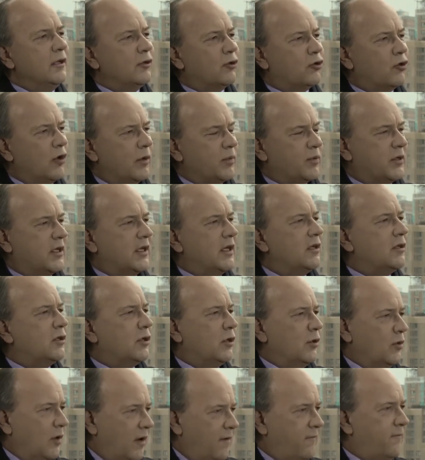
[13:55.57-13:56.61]
trips
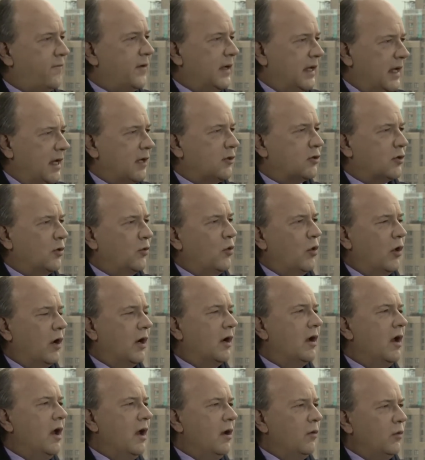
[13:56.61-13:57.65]
into a financial
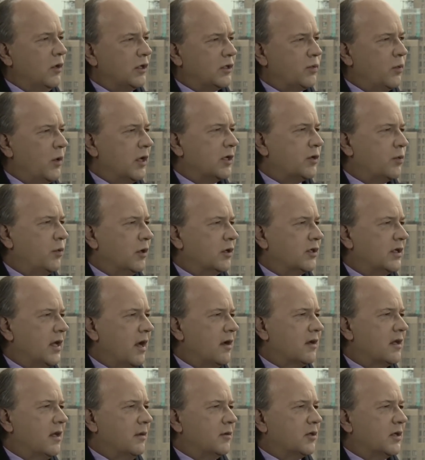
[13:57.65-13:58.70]
war, with much worse
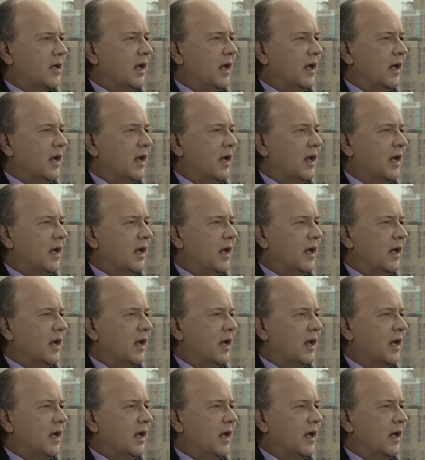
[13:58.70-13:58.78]
outcomes.